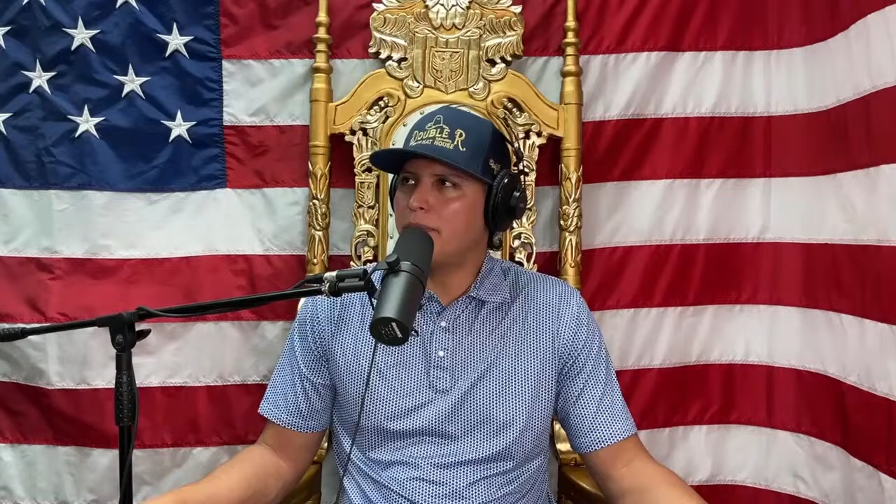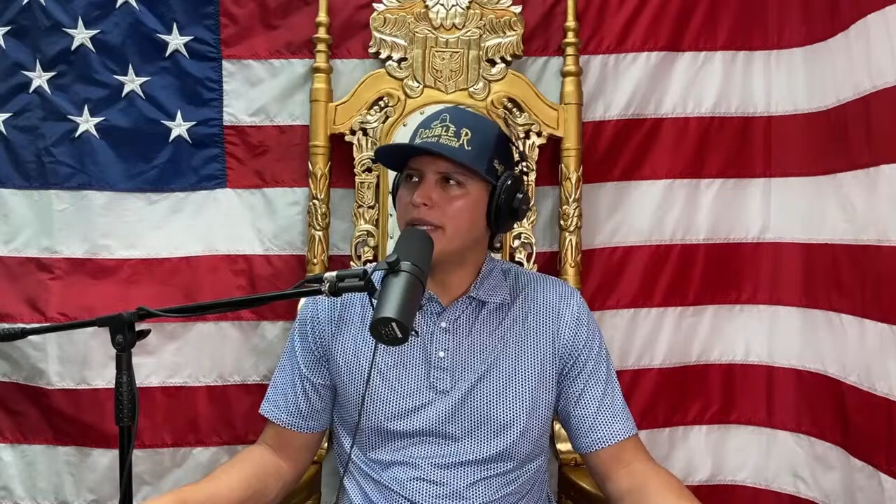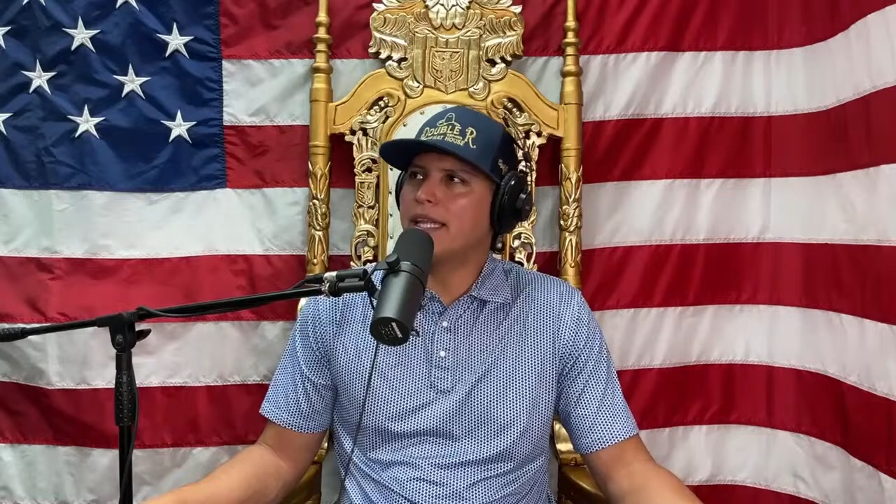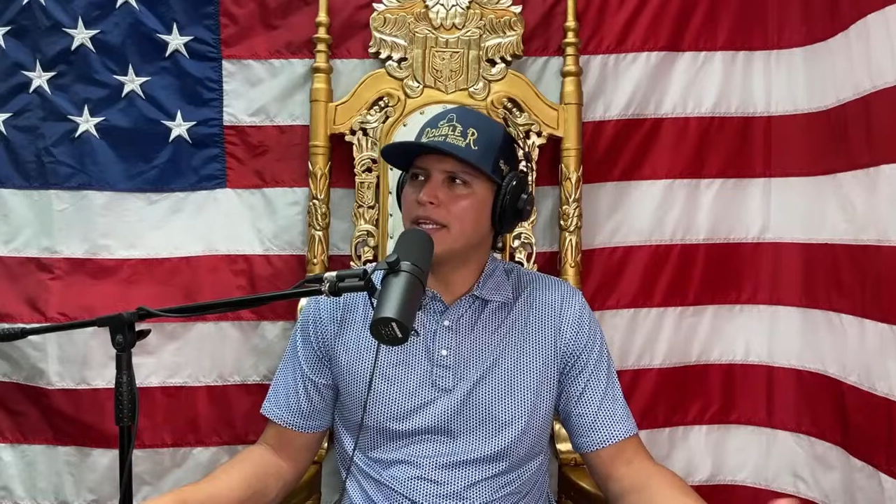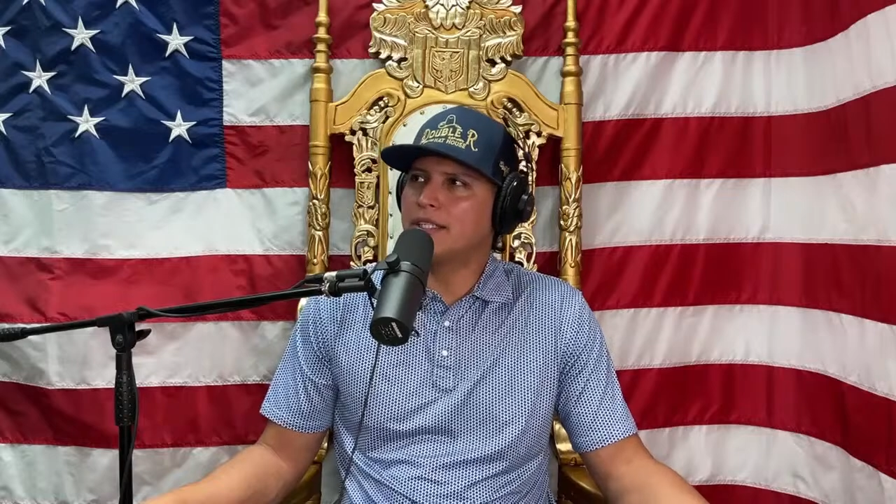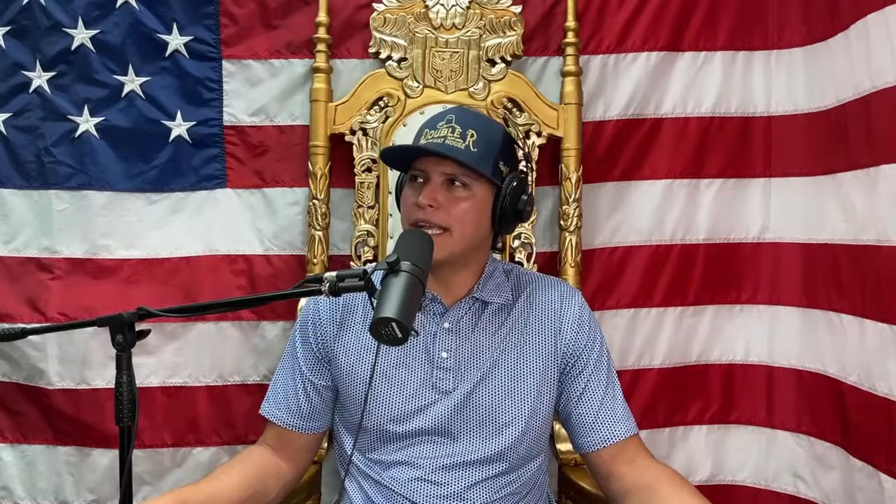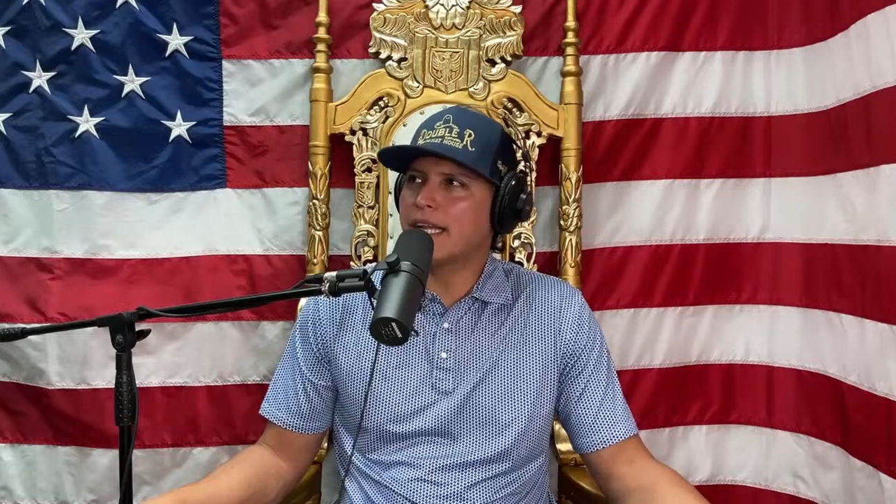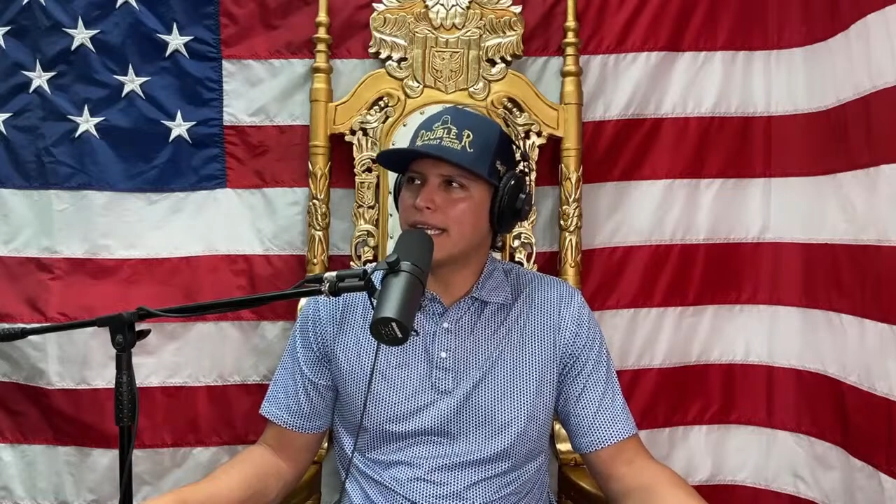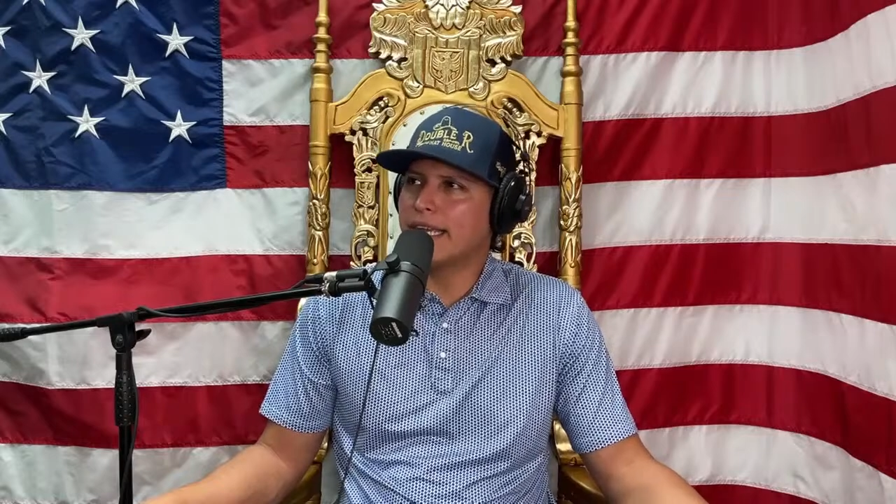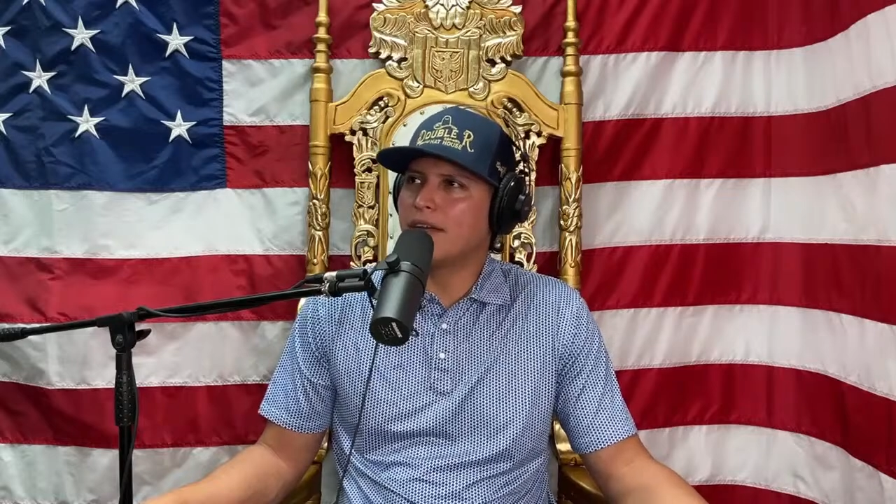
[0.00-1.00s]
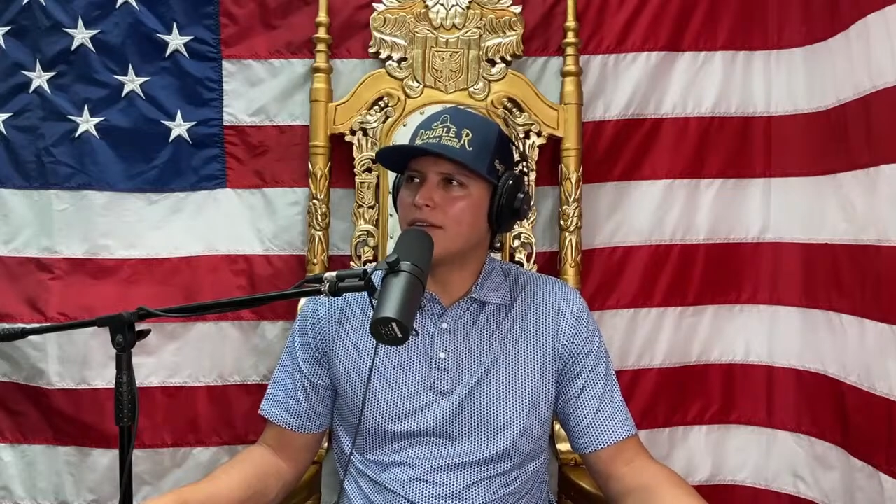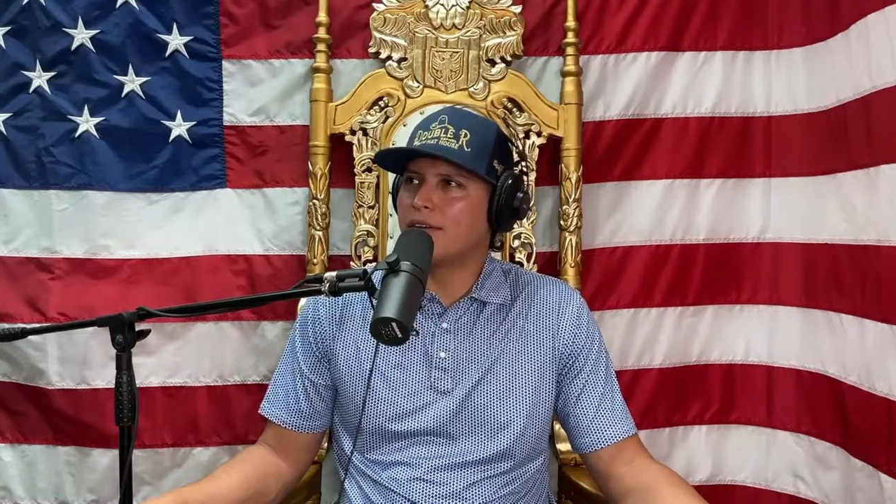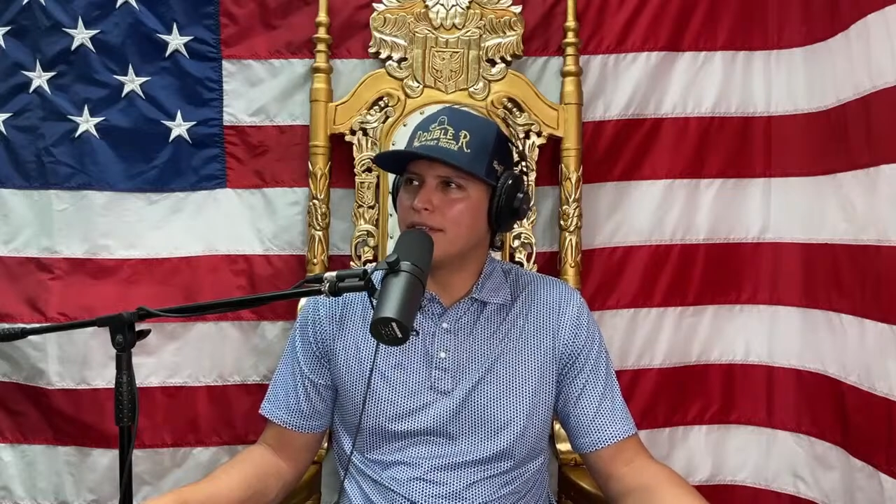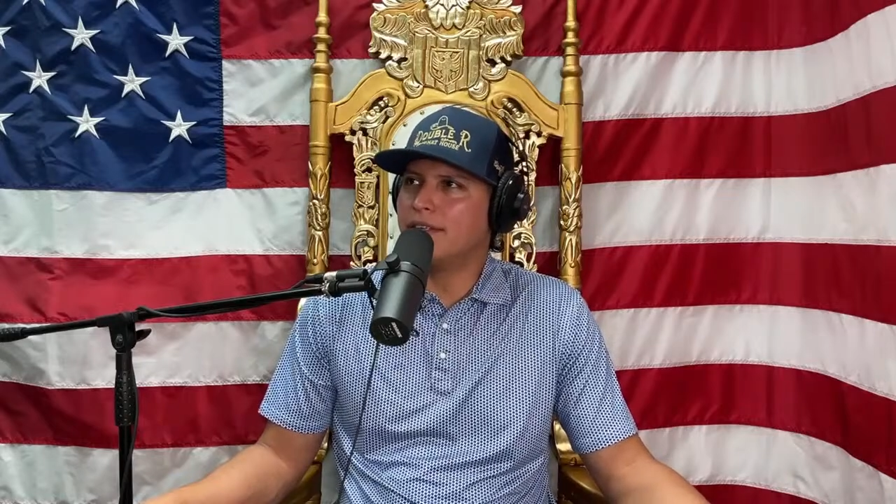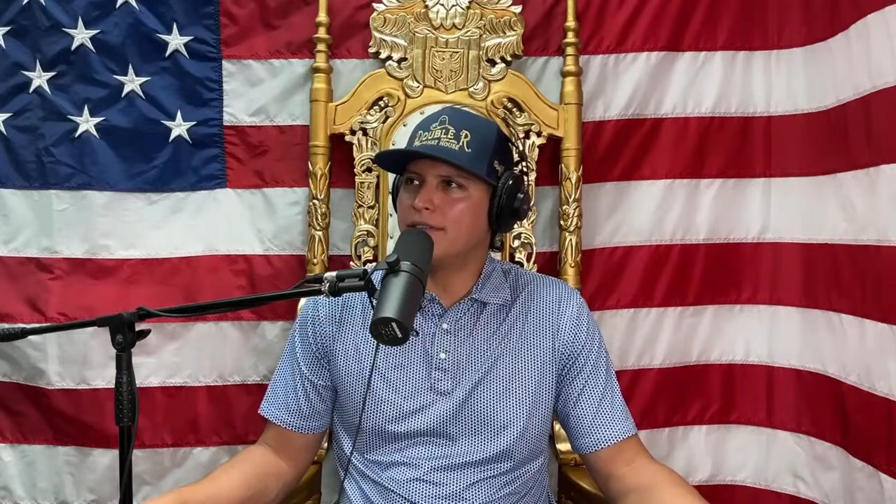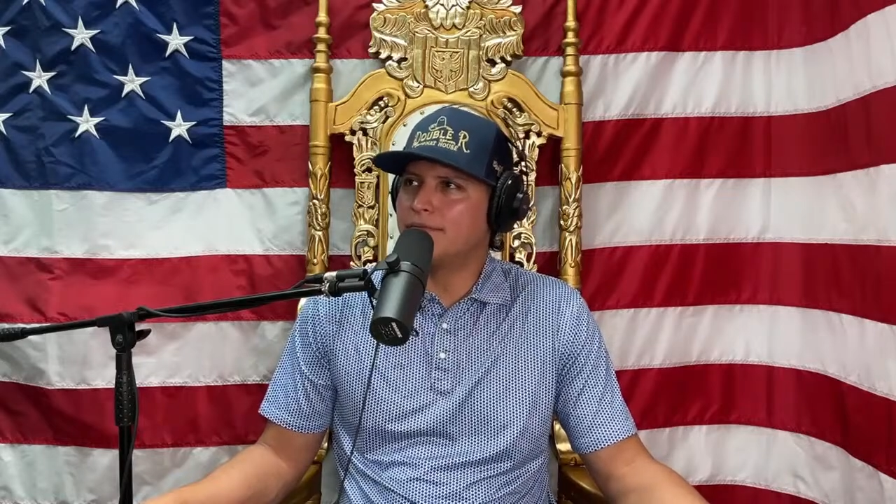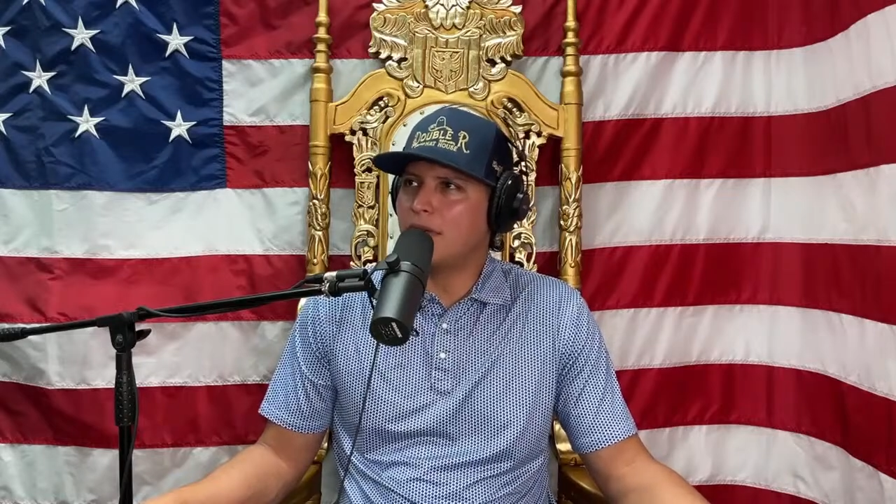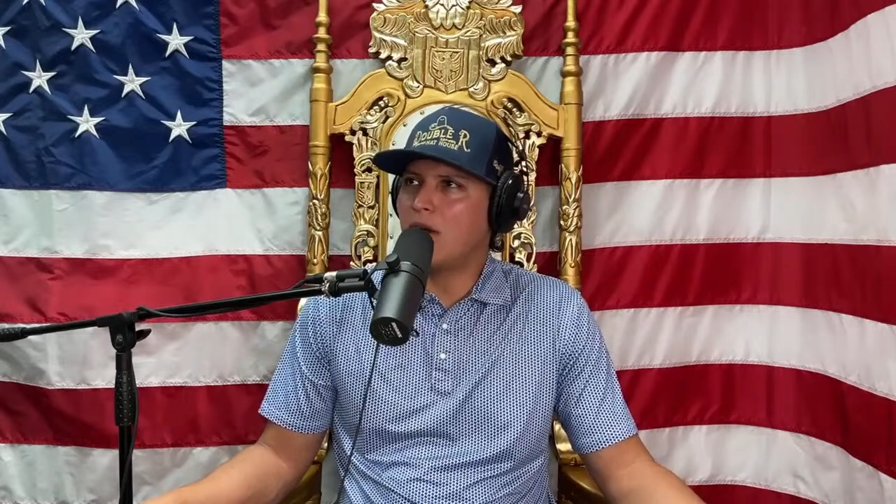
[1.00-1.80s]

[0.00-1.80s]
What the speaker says: But then you take into account all the